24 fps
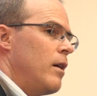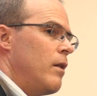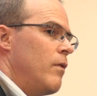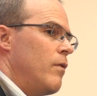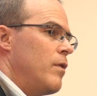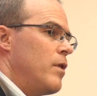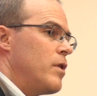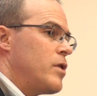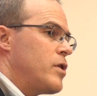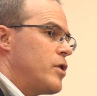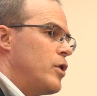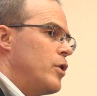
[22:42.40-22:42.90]

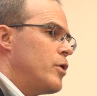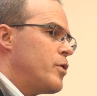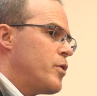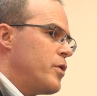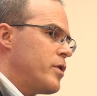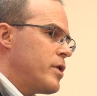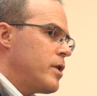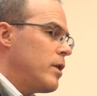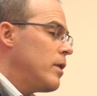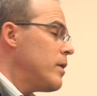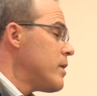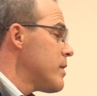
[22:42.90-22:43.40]
of the search
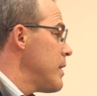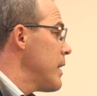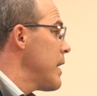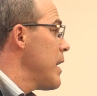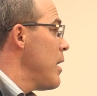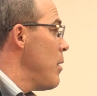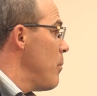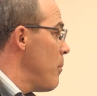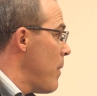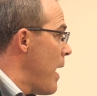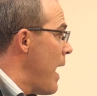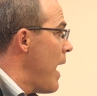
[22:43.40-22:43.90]
results that
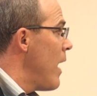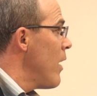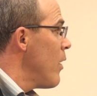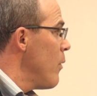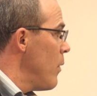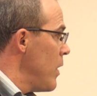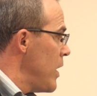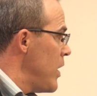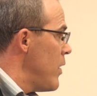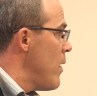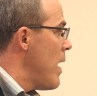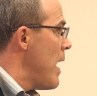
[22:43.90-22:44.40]
come back
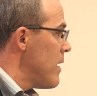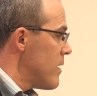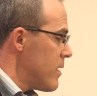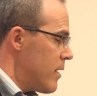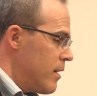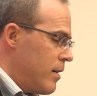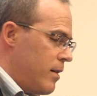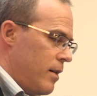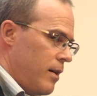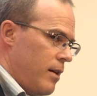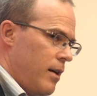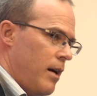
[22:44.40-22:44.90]
when you
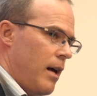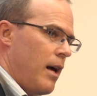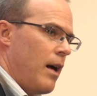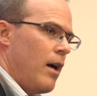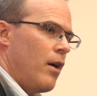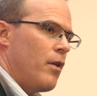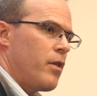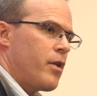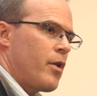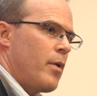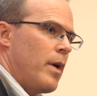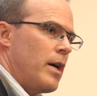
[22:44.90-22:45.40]
ask a
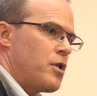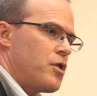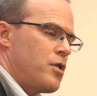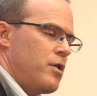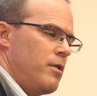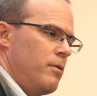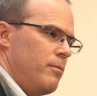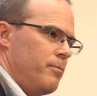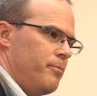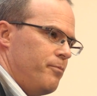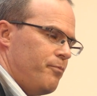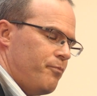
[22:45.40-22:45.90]
health
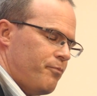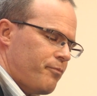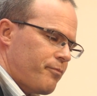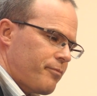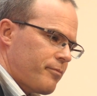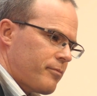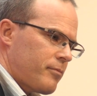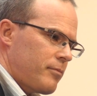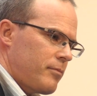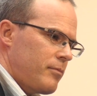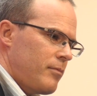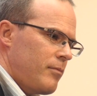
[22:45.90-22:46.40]
question.
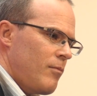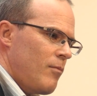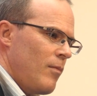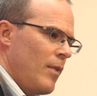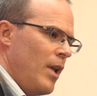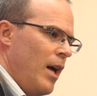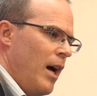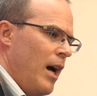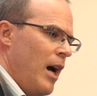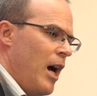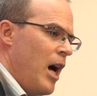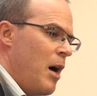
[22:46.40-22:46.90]

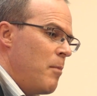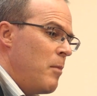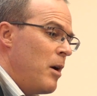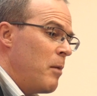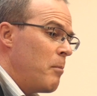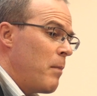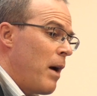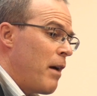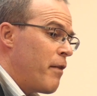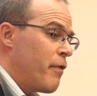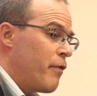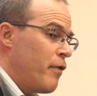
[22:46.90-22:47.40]

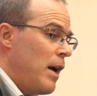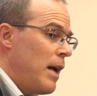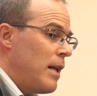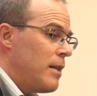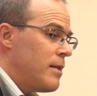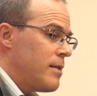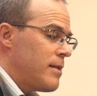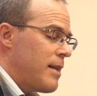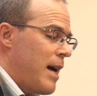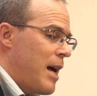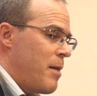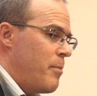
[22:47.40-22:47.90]
Among my
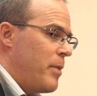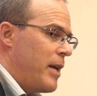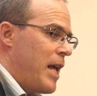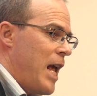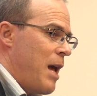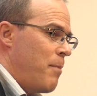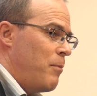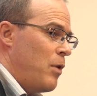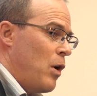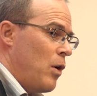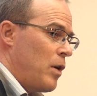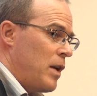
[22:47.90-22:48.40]
friends, I
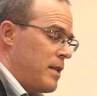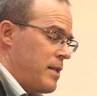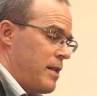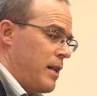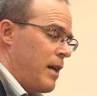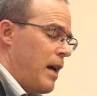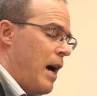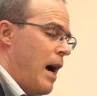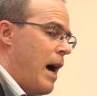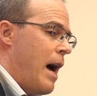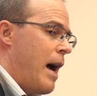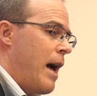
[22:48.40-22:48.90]
became known as the
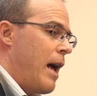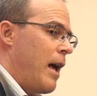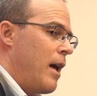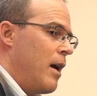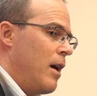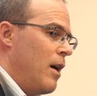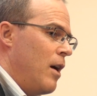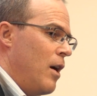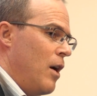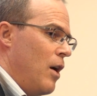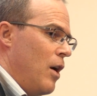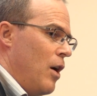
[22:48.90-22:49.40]
guy
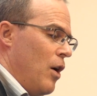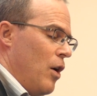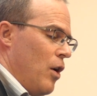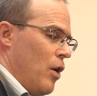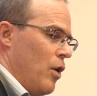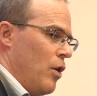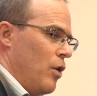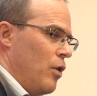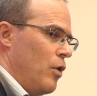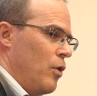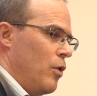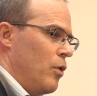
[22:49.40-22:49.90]

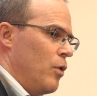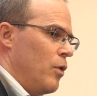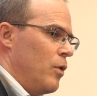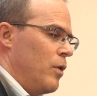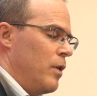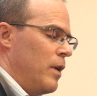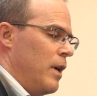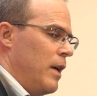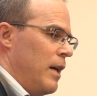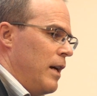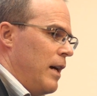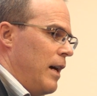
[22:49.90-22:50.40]

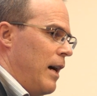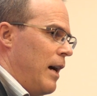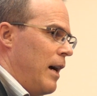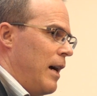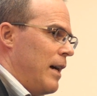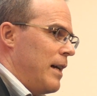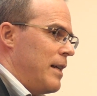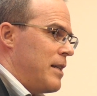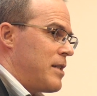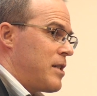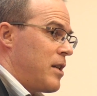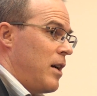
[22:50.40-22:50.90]
who
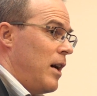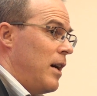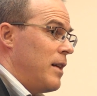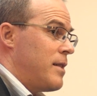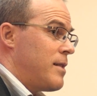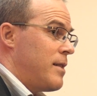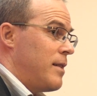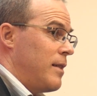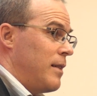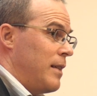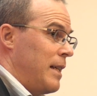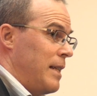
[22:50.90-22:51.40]
is
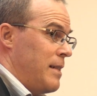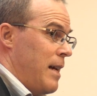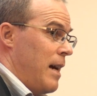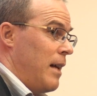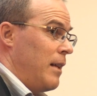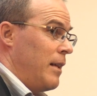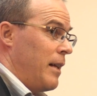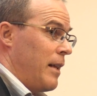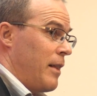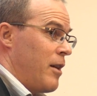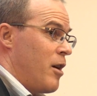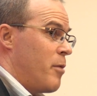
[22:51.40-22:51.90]
constantly
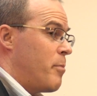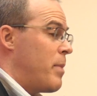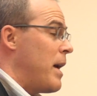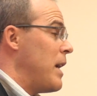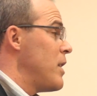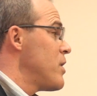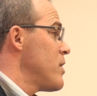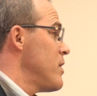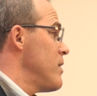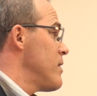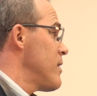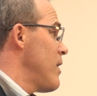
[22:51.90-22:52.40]
telling their
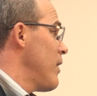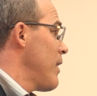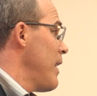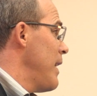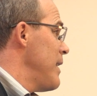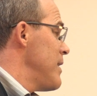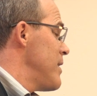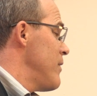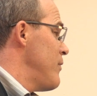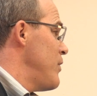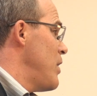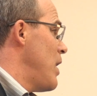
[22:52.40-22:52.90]
patients all
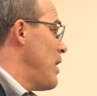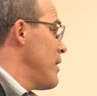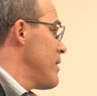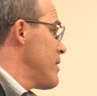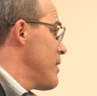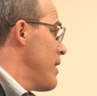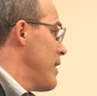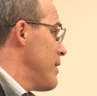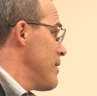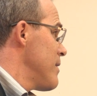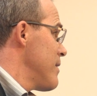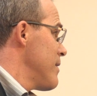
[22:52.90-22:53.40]
kinds of
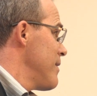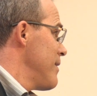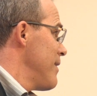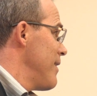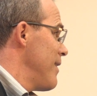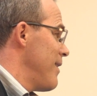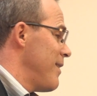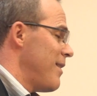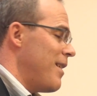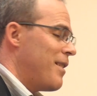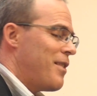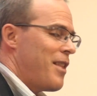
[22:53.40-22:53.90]
nonsense
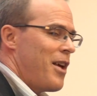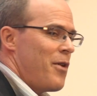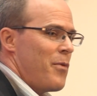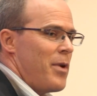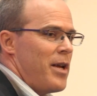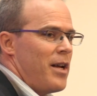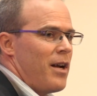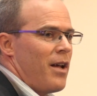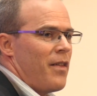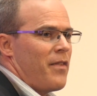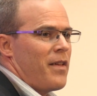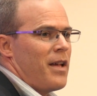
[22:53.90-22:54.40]
that they
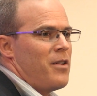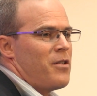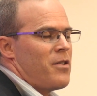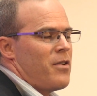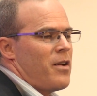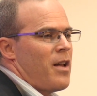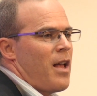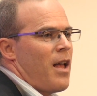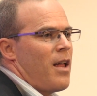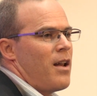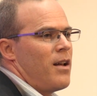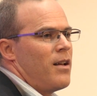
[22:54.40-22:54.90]
read on the
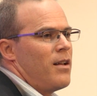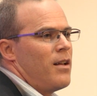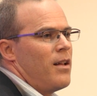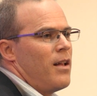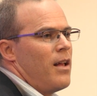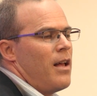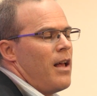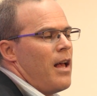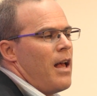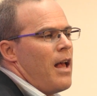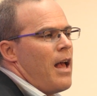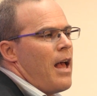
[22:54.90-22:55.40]
internet.
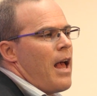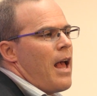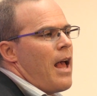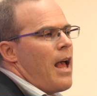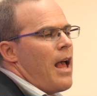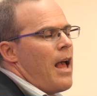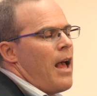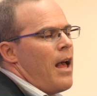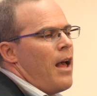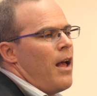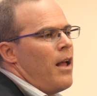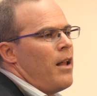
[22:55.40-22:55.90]

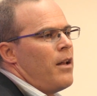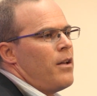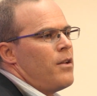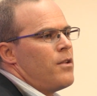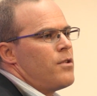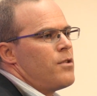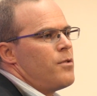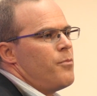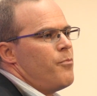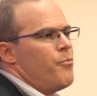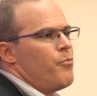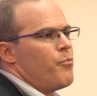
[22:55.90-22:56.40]

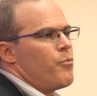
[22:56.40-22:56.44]
And